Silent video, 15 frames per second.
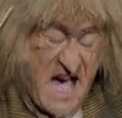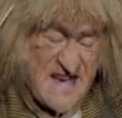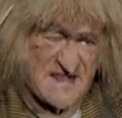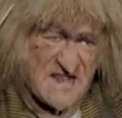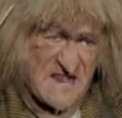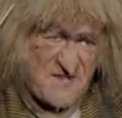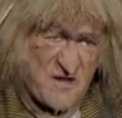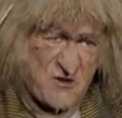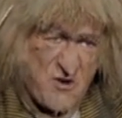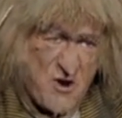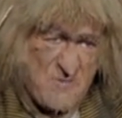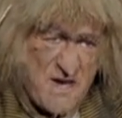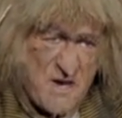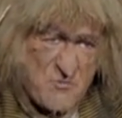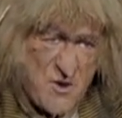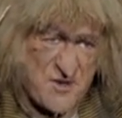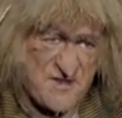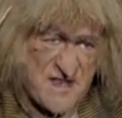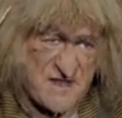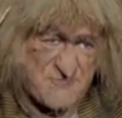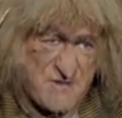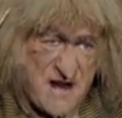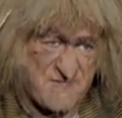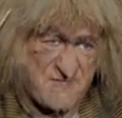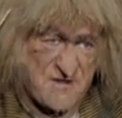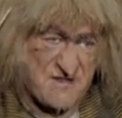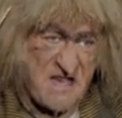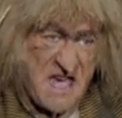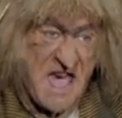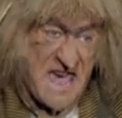I says if the crowman wants his
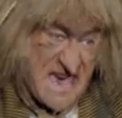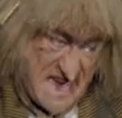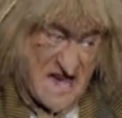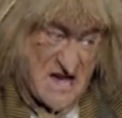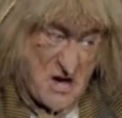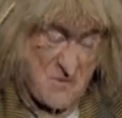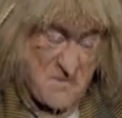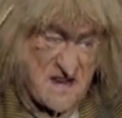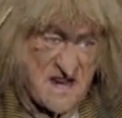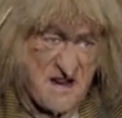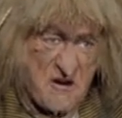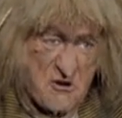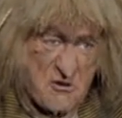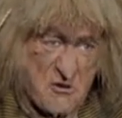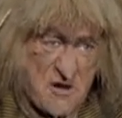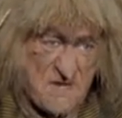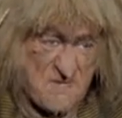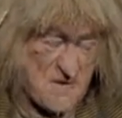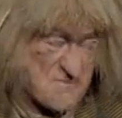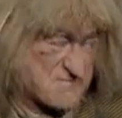breakfast, he can come in here and cook it for